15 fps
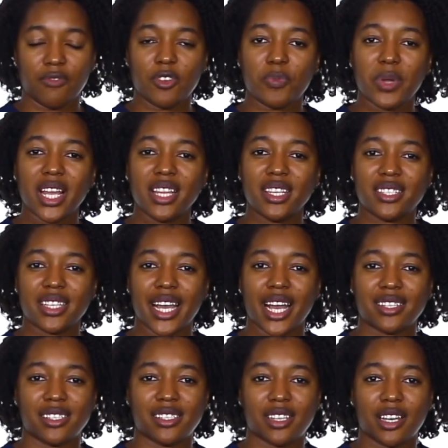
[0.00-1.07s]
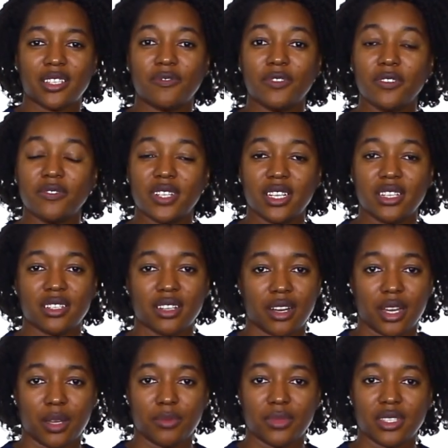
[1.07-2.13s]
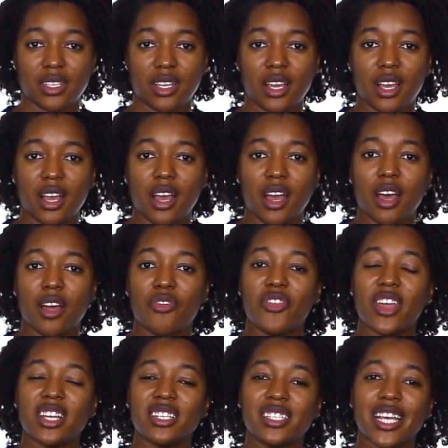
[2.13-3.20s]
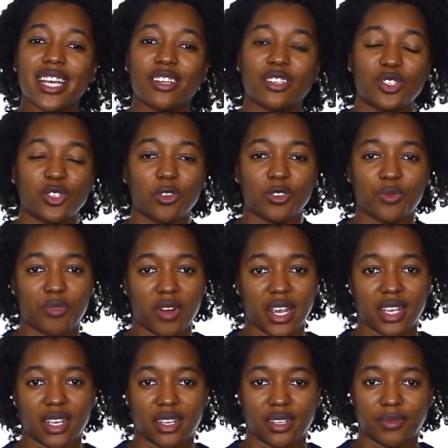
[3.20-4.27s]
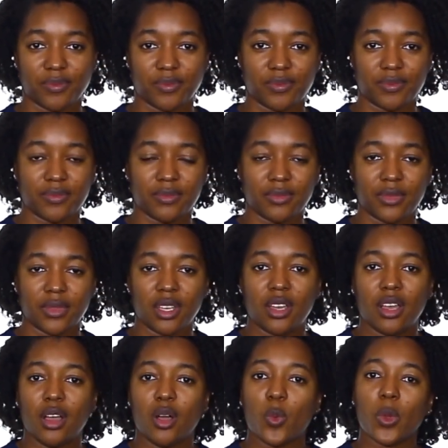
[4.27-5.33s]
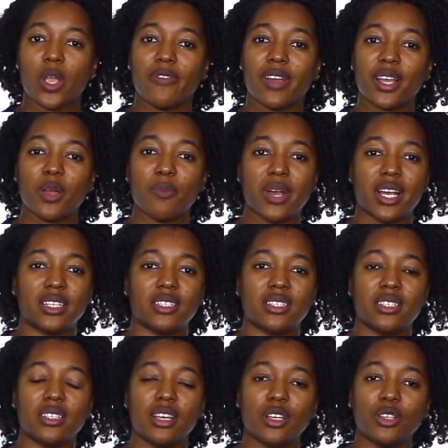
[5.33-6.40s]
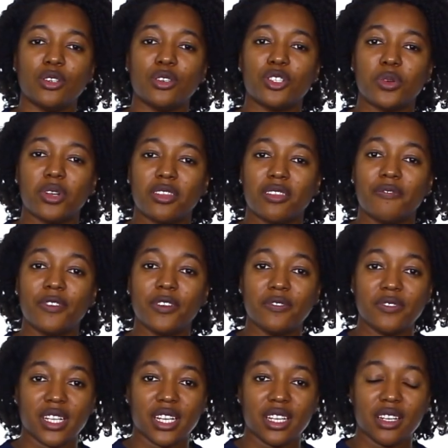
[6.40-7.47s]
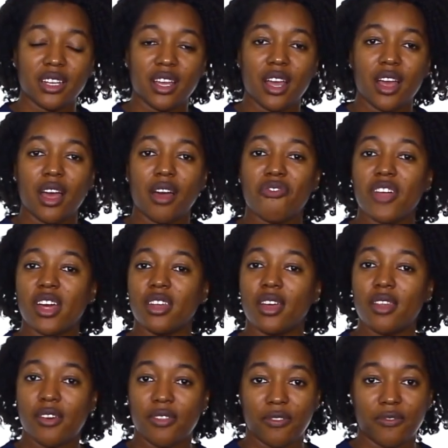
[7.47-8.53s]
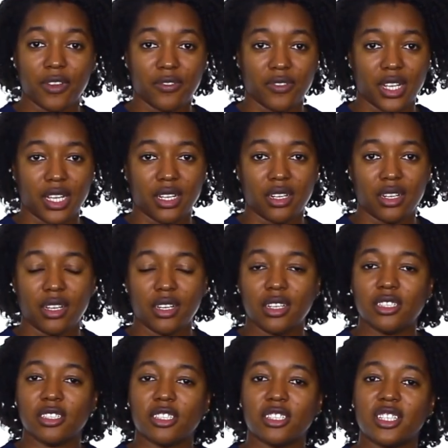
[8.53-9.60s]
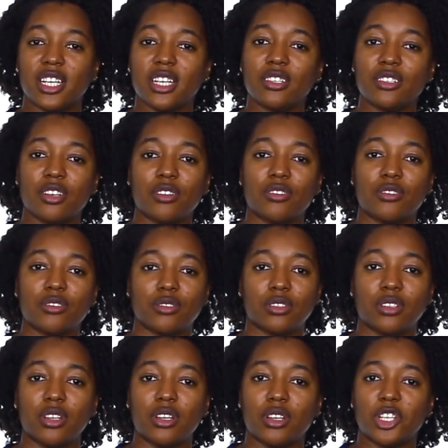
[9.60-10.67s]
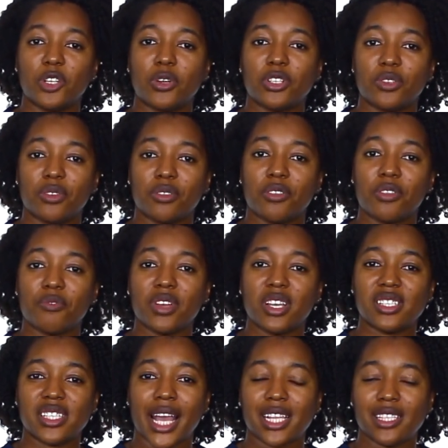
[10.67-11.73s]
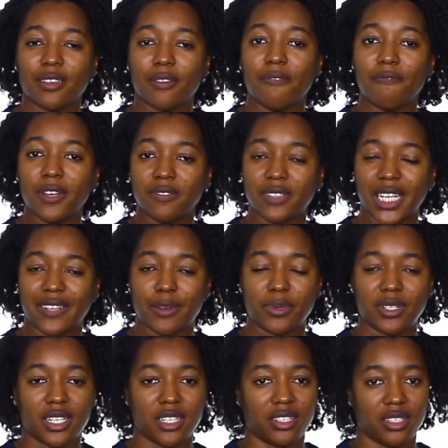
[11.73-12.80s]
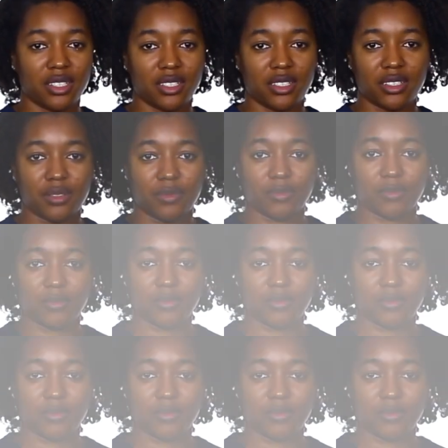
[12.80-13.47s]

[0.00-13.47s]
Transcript: Repeat this exercise 15 times and then take a short break. We recommend you do another 15 and then another 15, so that in total you are doing 3 sets of 15 repetitions.